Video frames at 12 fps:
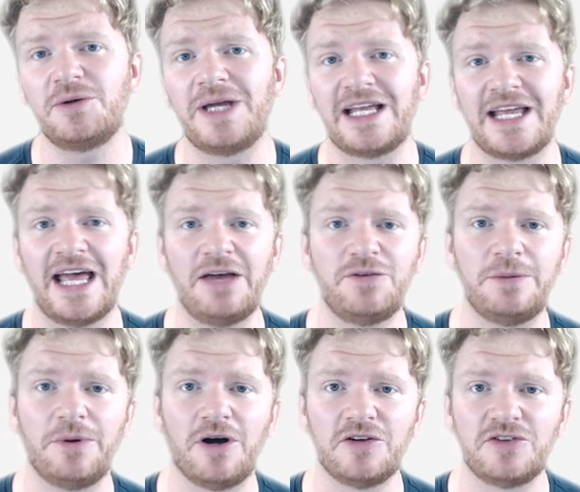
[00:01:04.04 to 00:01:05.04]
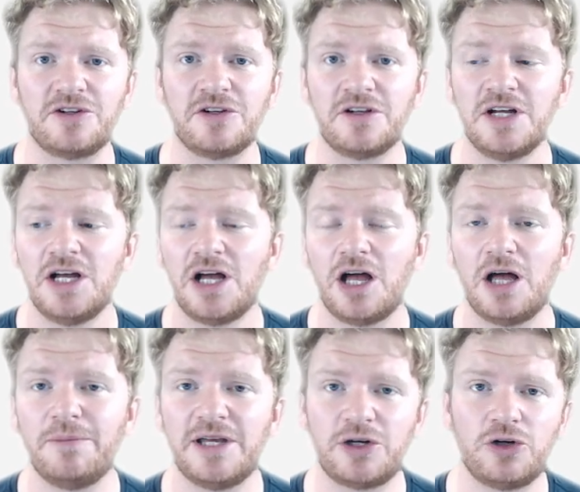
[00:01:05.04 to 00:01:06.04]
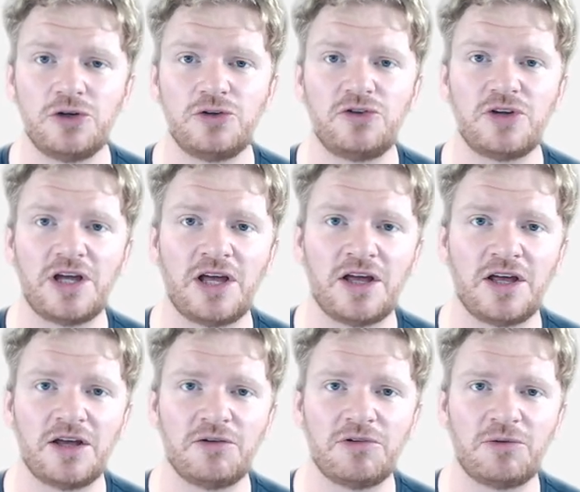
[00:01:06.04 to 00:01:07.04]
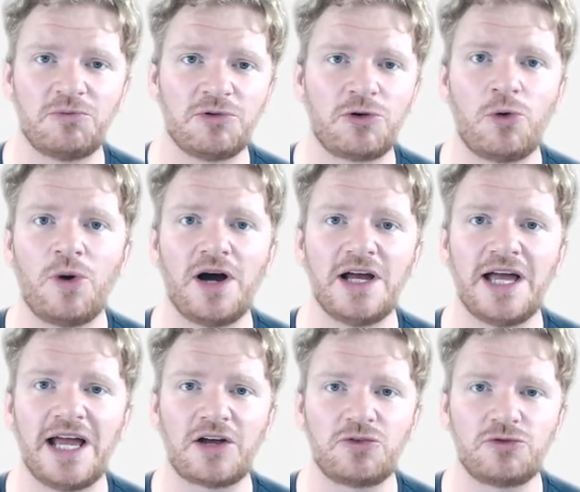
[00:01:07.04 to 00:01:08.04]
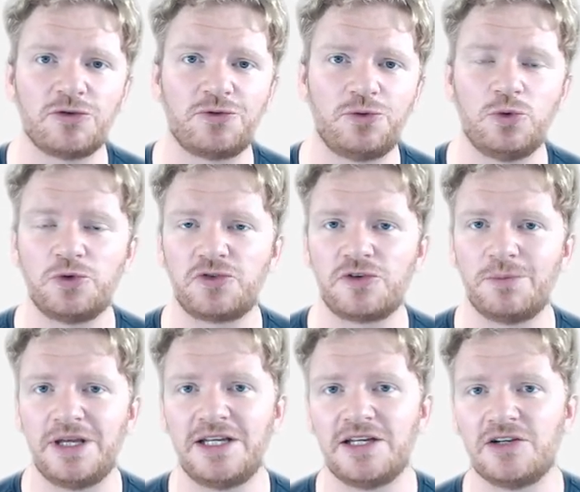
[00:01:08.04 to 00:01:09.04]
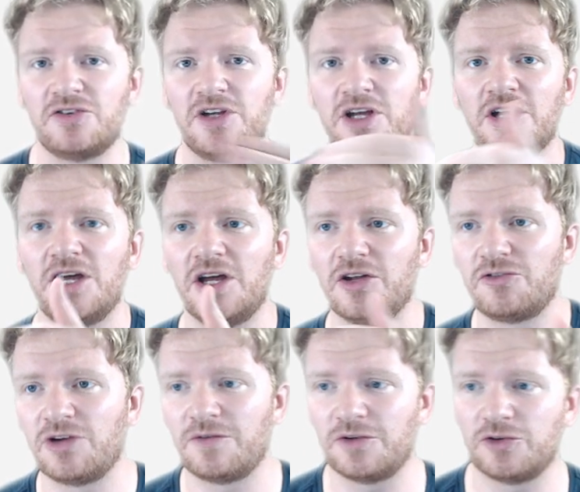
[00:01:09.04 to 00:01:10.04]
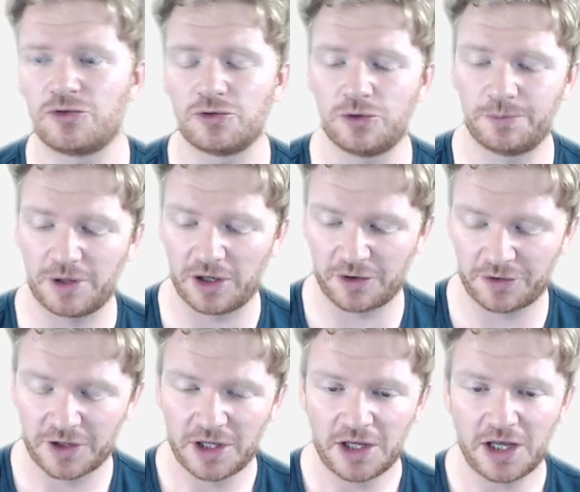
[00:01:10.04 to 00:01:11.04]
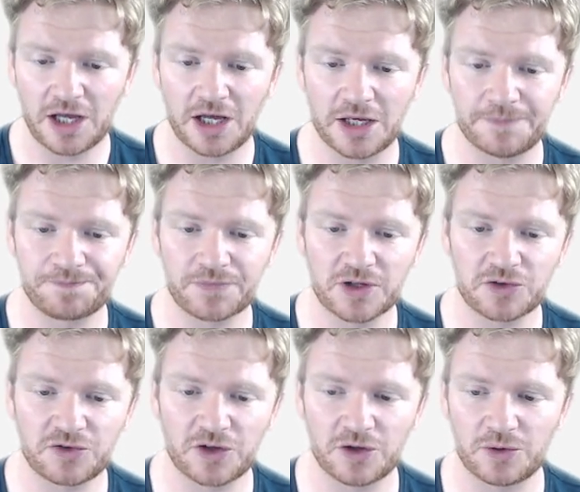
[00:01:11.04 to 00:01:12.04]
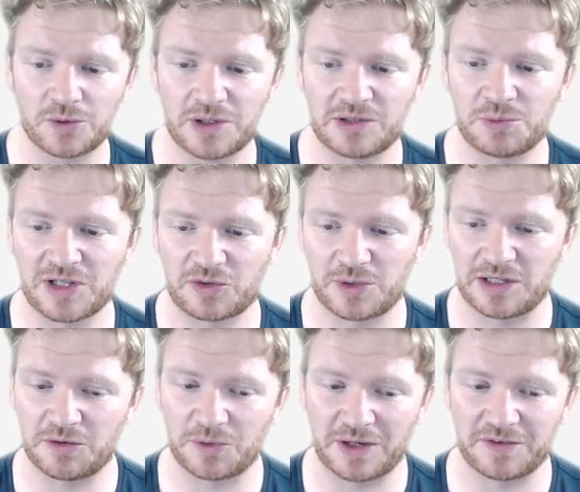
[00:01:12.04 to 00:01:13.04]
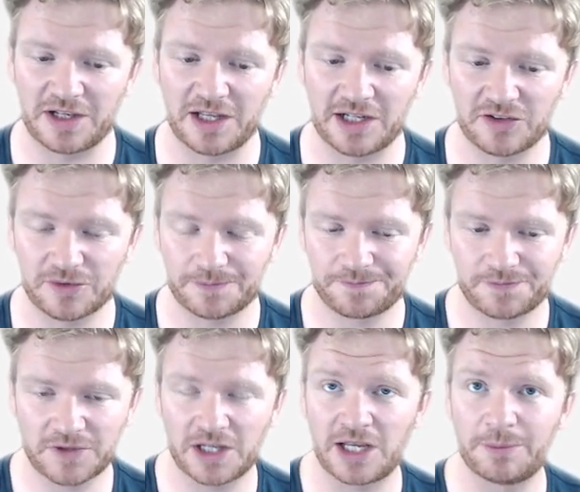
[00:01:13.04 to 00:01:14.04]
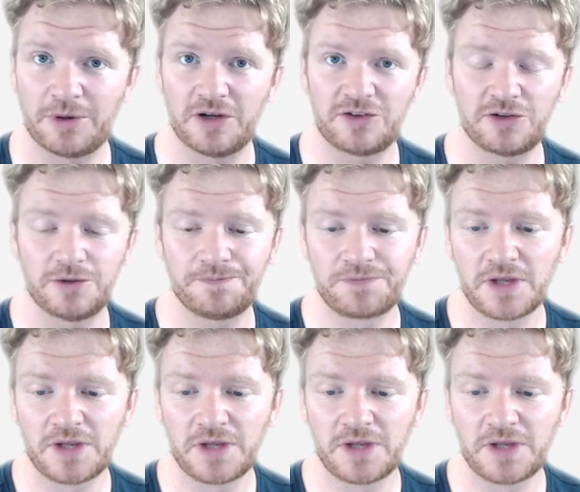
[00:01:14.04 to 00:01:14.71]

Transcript: that we had a heavy particle, um, it could uh, require extra force to make it uh, travel the true path. Um, so that's why we have a light, a light particle.